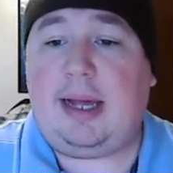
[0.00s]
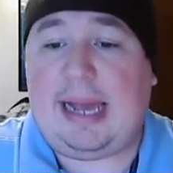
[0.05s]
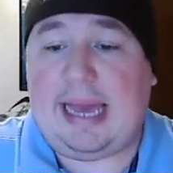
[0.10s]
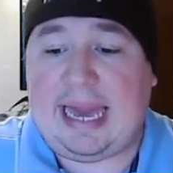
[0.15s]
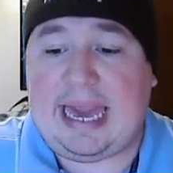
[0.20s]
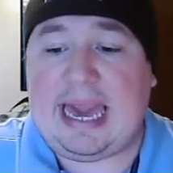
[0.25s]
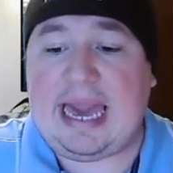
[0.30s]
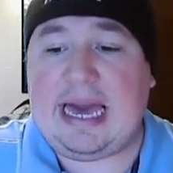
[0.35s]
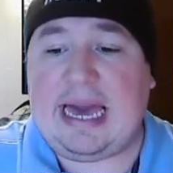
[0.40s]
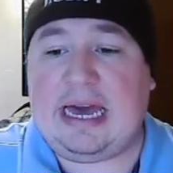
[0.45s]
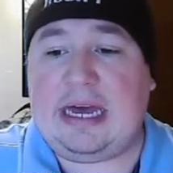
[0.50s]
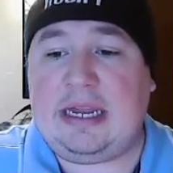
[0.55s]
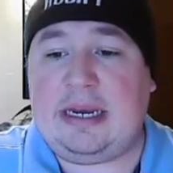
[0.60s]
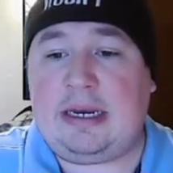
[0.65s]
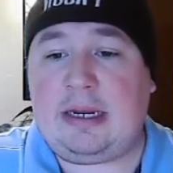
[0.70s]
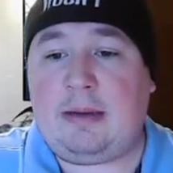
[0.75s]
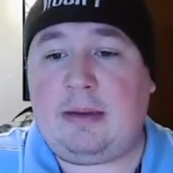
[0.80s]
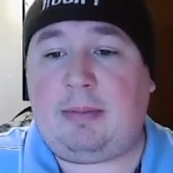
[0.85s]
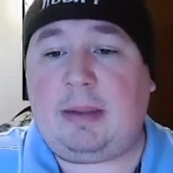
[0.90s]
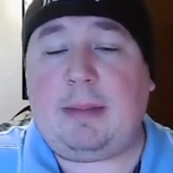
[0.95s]

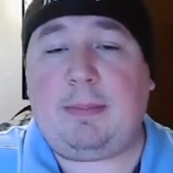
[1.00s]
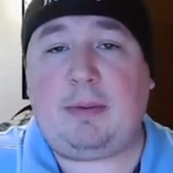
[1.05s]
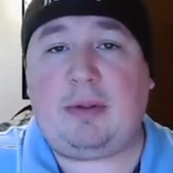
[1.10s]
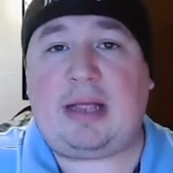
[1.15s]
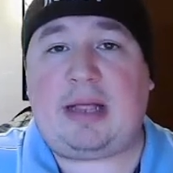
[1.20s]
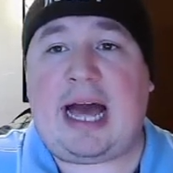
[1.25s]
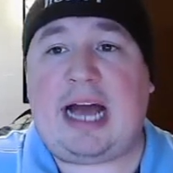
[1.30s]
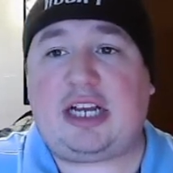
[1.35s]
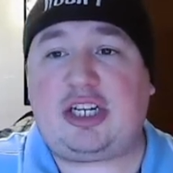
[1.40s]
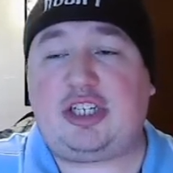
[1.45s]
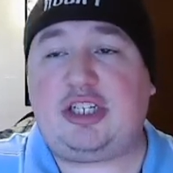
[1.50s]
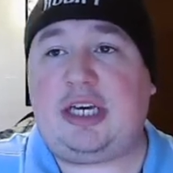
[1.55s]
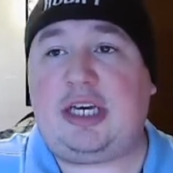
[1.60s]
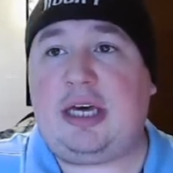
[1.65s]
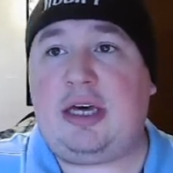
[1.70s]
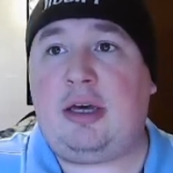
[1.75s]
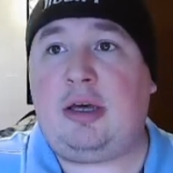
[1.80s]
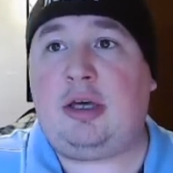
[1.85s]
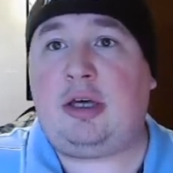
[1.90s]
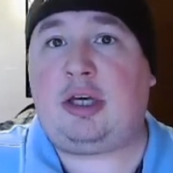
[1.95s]
and people
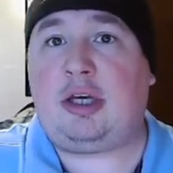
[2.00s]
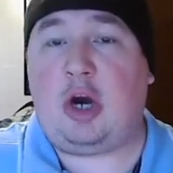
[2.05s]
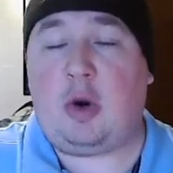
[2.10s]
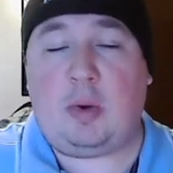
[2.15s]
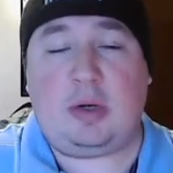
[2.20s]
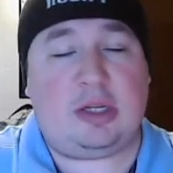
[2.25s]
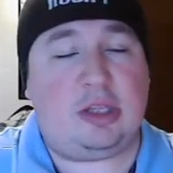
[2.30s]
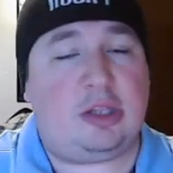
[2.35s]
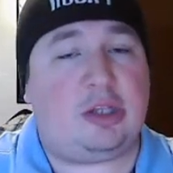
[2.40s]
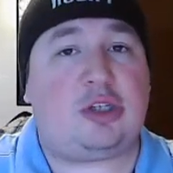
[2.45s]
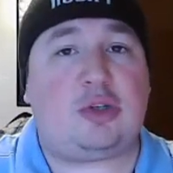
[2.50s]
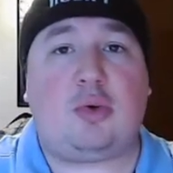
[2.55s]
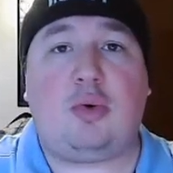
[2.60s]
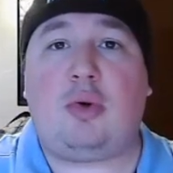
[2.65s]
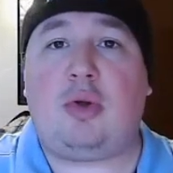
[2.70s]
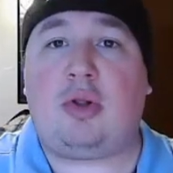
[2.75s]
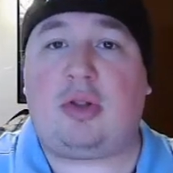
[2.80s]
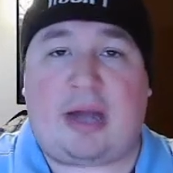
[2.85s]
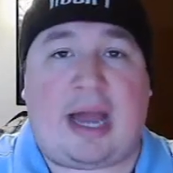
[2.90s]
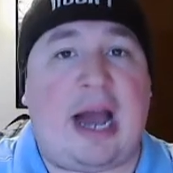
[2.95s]
actually go into the
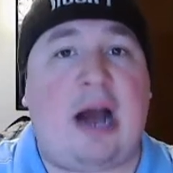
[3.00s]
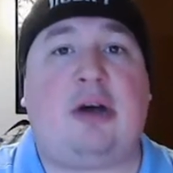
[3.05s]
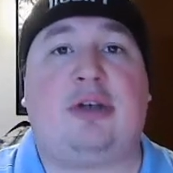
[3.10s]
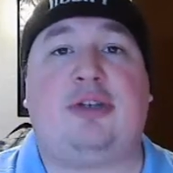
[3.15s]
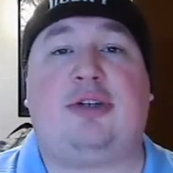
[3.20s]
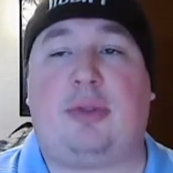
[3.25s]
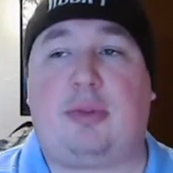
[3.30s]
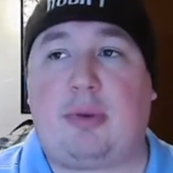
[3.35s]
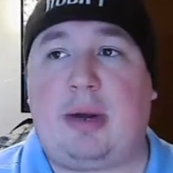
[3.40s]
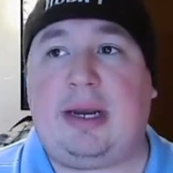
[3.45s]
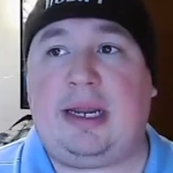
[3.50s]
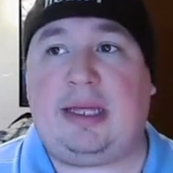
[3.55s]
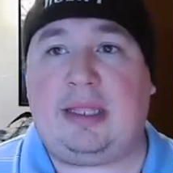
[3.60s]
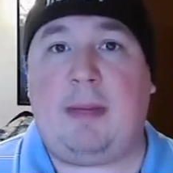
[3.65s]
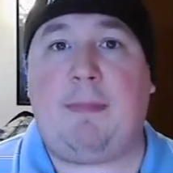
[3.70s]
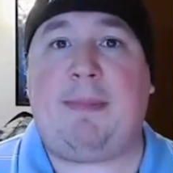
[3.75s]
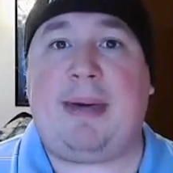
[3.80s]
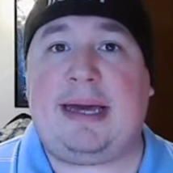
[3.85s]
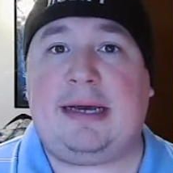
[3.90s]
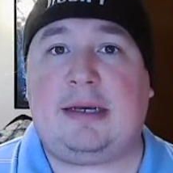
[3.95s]
school or house or threatening
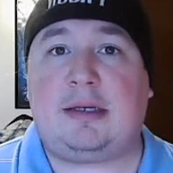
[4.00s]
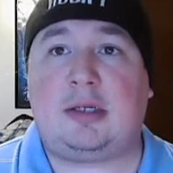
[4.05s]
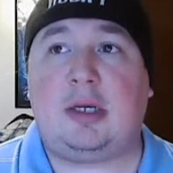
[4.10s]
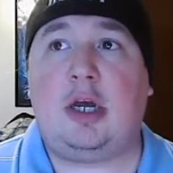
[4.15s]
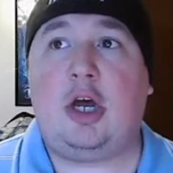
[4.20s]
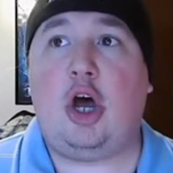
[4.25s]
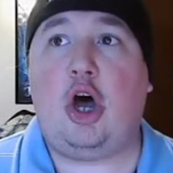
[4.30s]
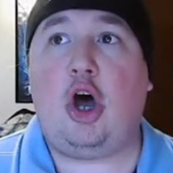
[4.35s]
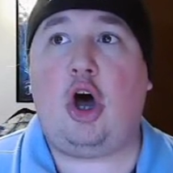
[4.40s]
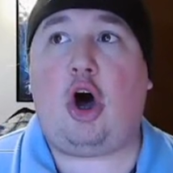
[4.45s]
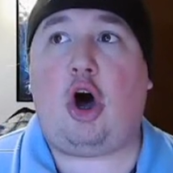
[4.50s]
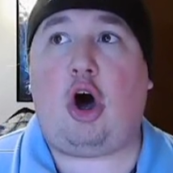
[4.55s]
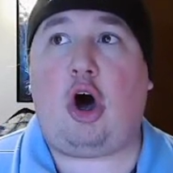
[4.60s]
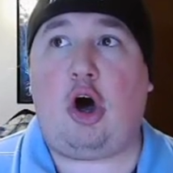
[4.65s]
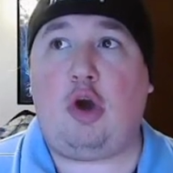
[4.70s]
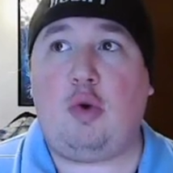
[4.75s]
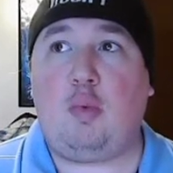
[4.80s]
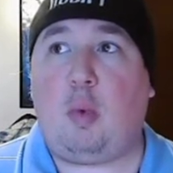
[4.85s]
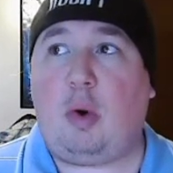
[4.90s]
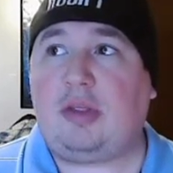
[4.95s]
them based
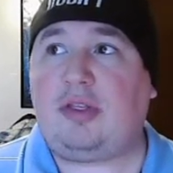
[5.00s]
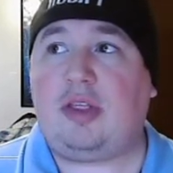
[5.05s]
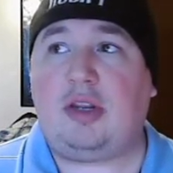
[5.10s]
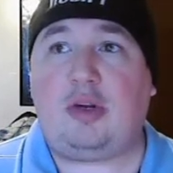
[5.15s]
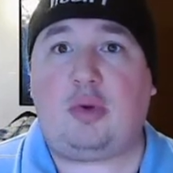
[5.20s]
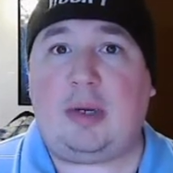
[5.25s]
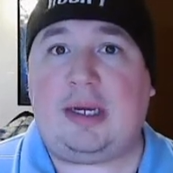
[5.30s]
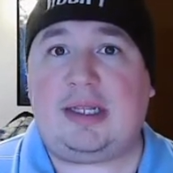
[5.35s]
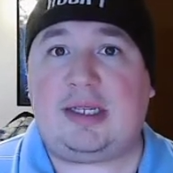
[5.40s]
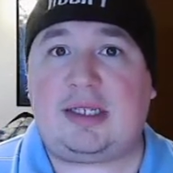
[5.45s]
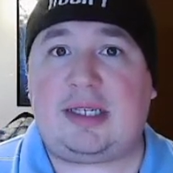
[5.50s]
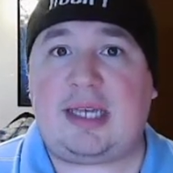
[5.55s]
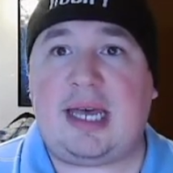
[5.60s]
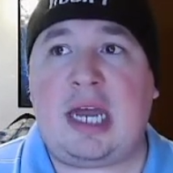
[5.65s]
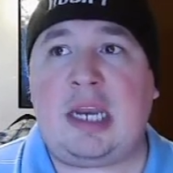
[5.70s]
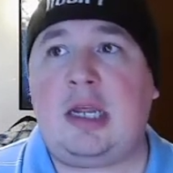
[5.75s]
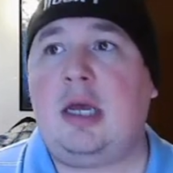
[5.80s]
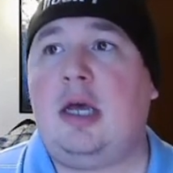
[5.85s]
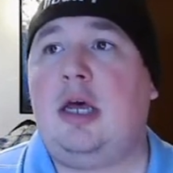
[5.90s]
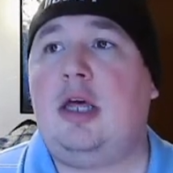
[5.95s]
on what the tweet
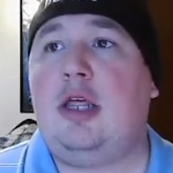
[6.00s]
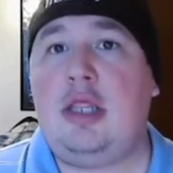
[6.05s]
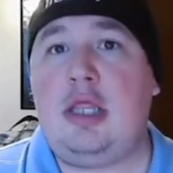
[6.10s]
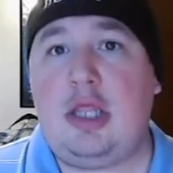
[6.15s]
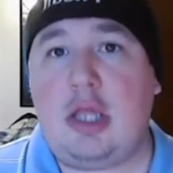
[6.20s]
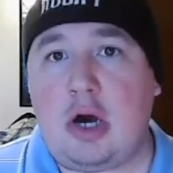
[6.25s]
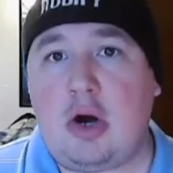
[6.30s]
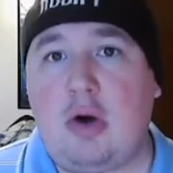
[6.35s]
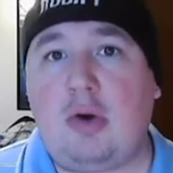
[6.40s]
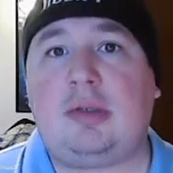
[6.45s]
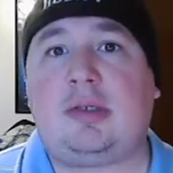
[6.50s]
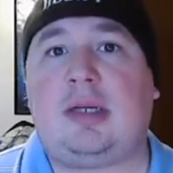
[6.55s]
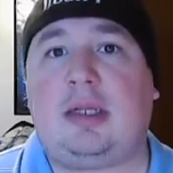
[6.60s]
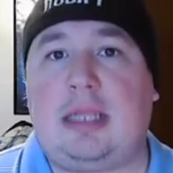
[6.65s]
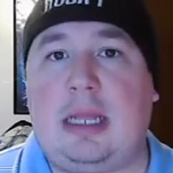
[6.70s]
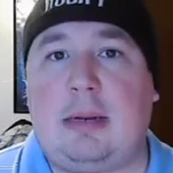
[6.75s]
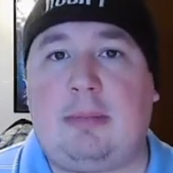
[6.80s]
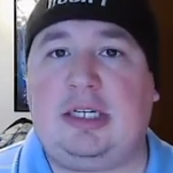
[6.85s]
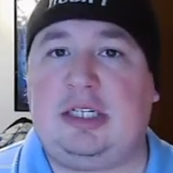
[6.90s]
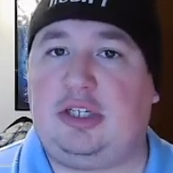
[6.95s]
said. Those
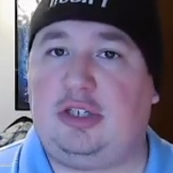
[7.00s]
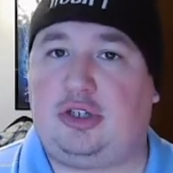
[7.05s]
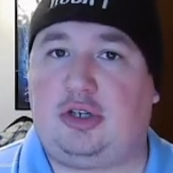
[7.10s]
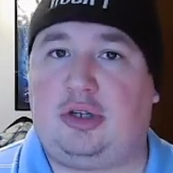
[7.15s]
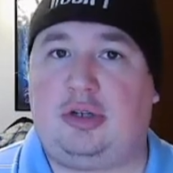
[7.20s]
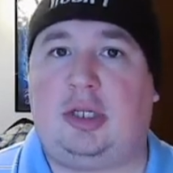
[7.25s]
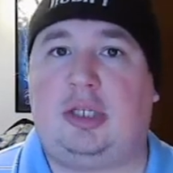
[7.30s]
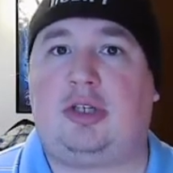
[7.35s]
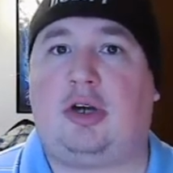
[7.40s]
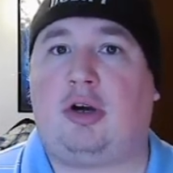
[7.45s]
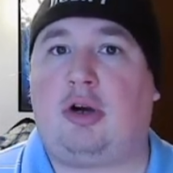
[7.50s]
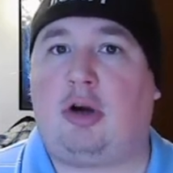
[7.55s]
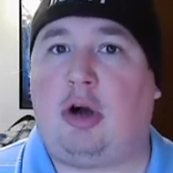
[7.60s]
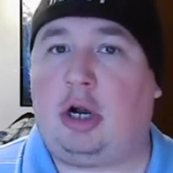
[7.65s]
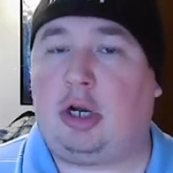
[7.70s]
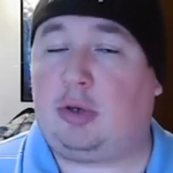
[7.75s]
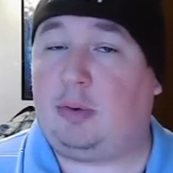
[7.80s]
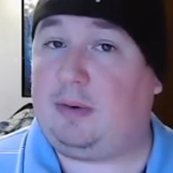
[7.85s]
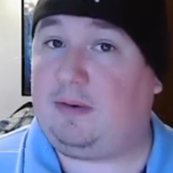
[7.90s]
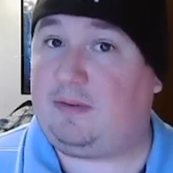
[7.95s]
celebrities and journalists are
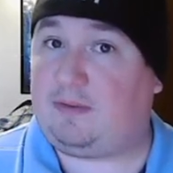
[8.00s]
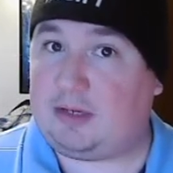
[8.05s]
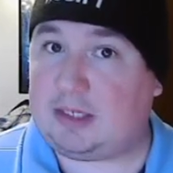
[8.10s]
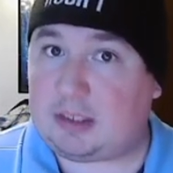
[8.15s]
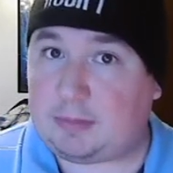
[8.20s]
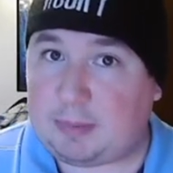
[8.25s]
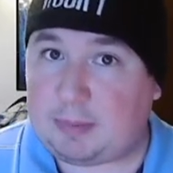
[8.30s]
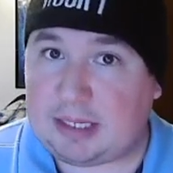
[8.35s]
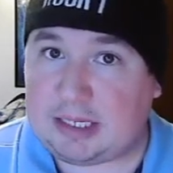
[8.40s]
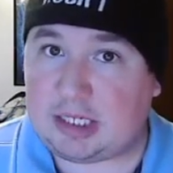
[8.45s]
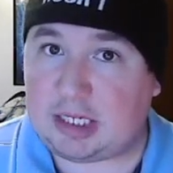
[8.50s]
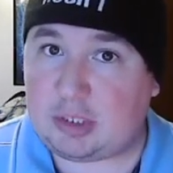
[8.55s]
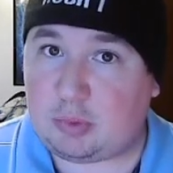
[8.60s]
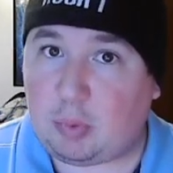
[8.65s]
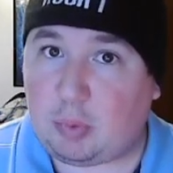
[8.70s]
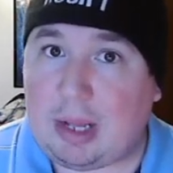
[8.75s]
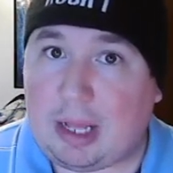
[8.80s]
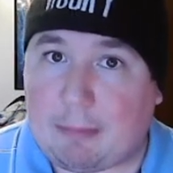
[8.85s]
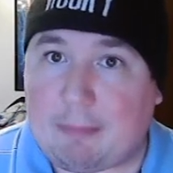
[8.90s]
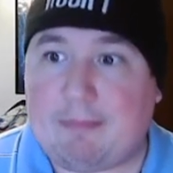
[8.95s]
arguing free speech as
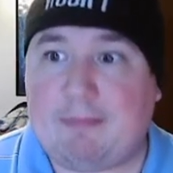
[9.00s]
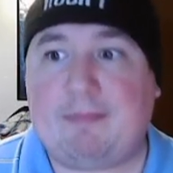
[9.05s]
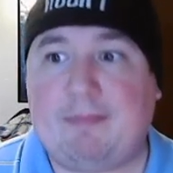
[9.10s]
well.